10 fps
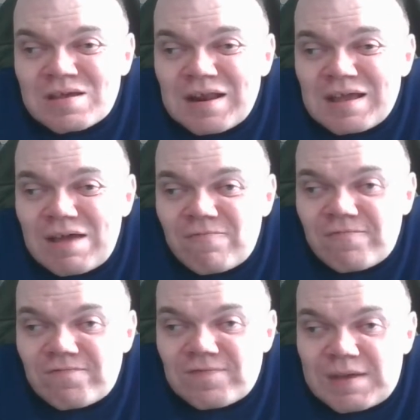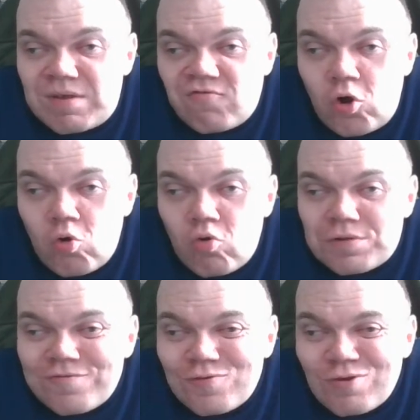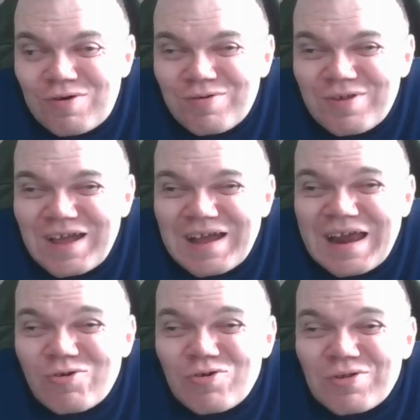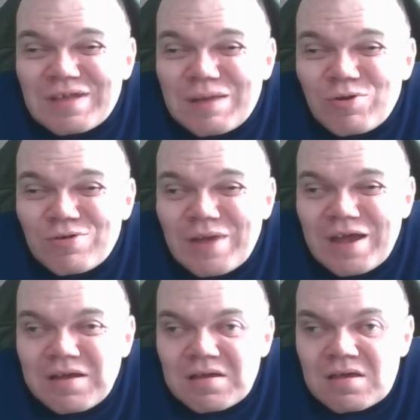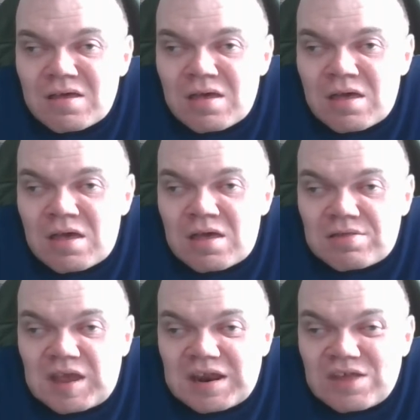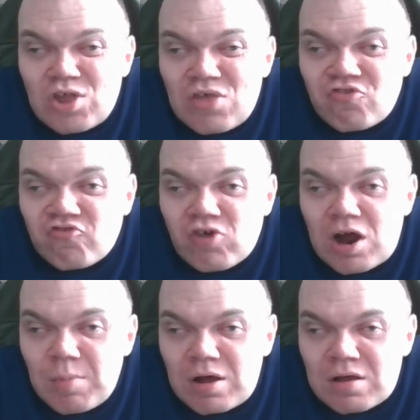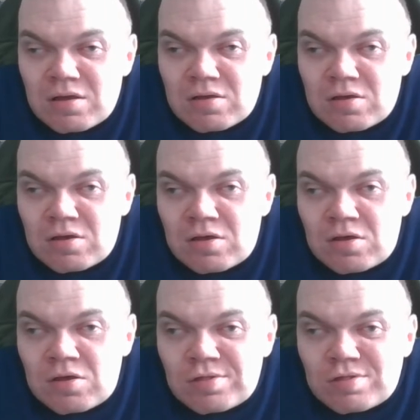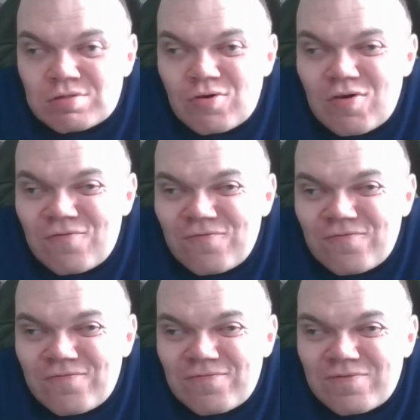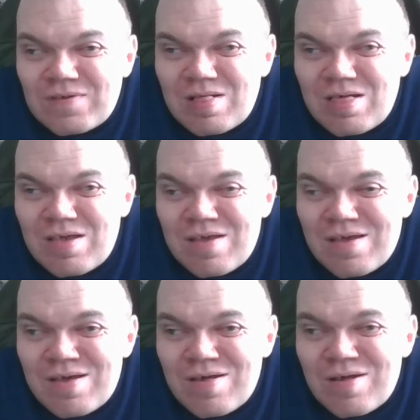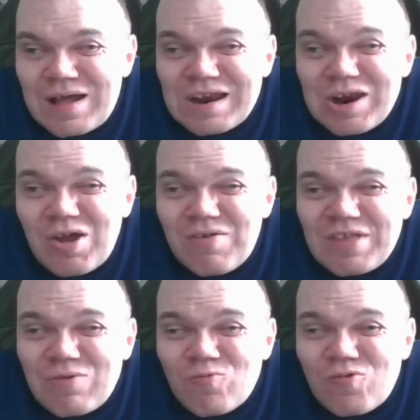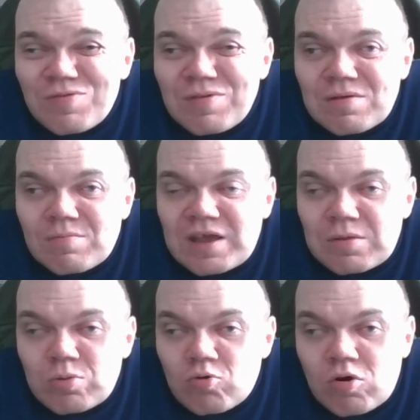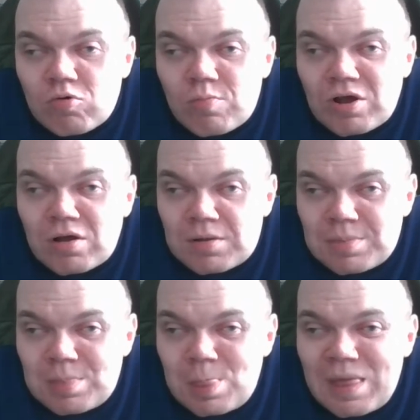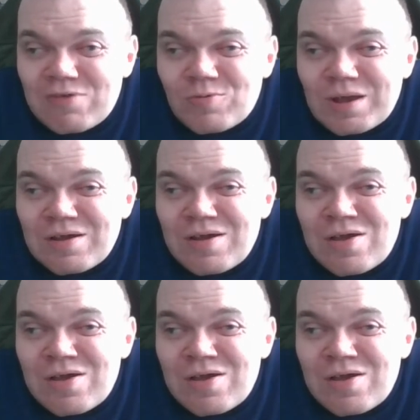I think Phoebe's role in the story was kind of good, just getting her some teenage drama stuff. I don't know if they would make another one, but next one I